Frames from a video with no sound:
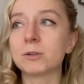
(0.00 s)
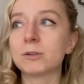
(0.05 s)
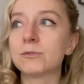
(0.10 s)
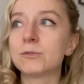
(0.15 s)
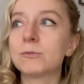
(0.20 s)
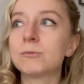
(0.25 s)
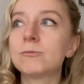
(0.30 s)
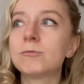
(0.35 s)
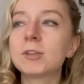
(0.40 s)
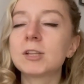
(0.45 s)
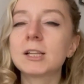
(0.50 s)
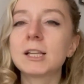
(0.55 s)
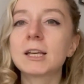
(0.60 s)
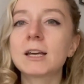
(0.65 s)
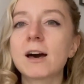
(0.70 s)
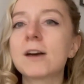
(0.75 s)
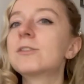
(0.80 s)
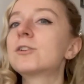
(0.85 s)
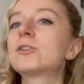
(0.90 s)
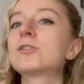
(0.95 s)
If you feel like
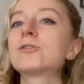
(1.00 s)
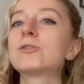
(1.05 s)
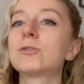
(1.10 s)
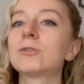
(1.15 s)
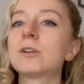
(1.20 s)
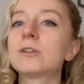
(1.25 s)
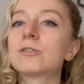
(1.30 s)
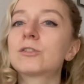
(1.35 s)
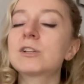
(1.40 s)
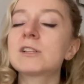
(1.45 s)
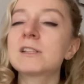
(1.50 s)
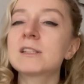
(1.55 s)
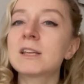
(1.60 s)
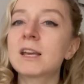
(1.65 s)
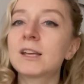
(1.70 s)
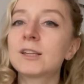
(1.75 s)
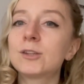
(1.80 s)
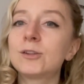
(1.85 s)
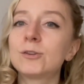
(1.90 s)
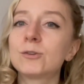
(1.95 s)
others don't
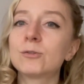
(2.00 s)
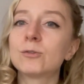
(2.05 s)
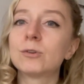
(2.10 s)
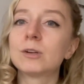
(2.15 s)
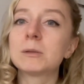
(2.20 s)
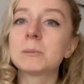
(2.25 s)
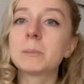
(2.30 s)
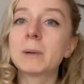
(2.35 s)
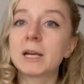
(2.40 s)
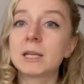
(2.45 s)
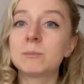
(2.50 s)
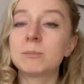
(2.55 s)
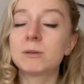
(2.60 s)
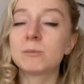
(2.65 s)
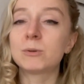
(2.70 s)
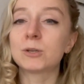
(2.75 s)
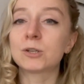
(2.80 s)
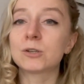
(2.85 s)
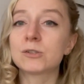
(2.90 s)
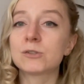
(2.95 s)
understand you, it might be
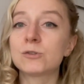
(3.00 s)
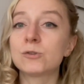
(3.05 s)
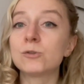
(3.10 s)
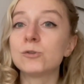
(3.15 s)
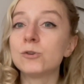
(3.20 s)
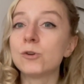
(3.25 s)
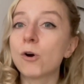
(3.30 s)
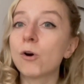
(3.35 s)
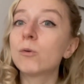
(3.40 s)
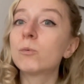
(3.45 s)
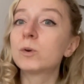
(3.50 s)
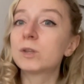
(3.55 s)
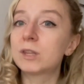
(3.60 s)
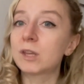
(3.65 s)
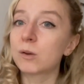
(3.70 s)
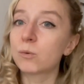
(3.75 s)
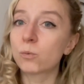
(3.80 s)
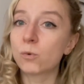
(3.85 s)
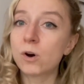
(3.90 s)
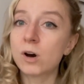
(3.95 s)
because you know what
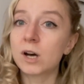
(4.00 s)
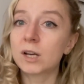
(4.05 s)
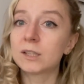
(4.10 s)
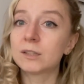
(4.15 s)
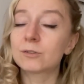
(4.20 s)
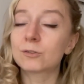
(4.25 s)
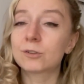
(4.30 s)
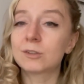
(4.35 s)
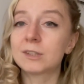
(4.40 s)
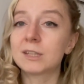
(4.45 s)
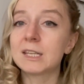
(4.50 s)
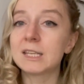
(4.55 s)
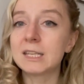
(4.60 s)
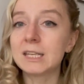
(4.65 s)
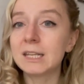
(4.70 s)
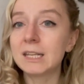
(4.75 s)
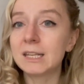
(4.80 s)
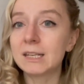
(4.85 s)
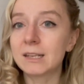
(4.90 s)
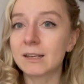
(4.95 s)
they want or they
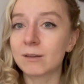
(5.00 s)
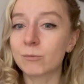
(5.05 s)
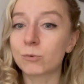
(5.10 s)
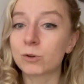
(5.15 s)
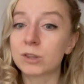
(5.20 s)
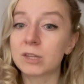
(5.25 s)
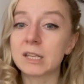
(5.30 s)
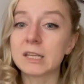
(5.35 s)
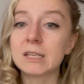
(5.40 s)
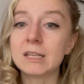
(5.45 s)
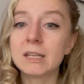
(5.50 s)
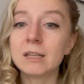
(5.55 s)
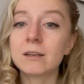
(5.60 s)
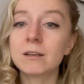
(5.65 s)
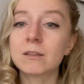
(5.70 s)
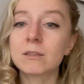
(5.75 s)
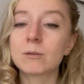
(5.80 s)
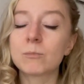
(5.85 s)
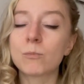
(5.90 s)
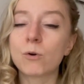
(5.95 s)
need what they need
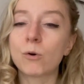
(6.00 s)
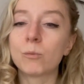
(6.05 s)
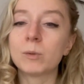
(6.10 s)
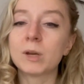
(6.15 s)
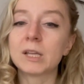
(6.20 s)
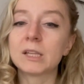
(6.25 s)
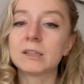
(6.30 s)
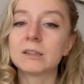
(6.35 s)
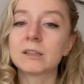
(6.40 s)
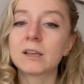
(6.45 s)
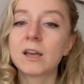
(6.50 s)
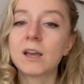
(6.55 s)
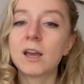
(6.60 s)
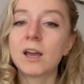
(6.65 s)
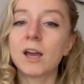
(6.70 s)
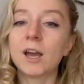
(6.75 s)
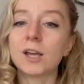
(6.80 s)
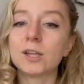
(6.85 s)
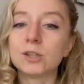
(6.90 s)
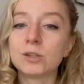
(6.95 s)
at the moment
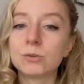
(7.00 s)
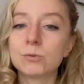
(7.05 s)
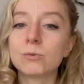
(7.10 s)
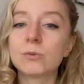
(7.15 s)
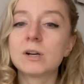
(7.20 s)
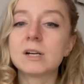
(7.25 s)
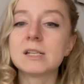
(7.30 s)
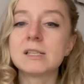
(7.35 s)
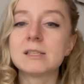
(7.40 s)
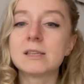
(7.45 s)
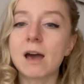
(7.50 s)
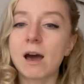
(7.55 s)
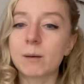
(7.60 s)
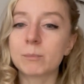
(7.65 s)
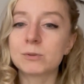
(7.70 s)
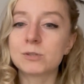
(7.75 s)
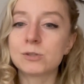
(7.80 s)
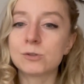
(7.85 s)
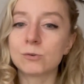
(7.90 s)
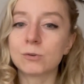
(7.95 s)
and you
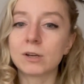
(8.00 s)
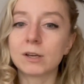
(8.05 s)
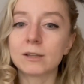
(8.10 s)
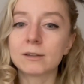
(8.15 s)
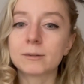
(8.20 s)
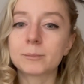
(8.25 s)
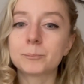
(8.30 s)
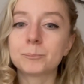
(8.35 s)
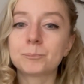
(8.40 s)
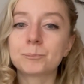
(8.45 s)
adapt to it.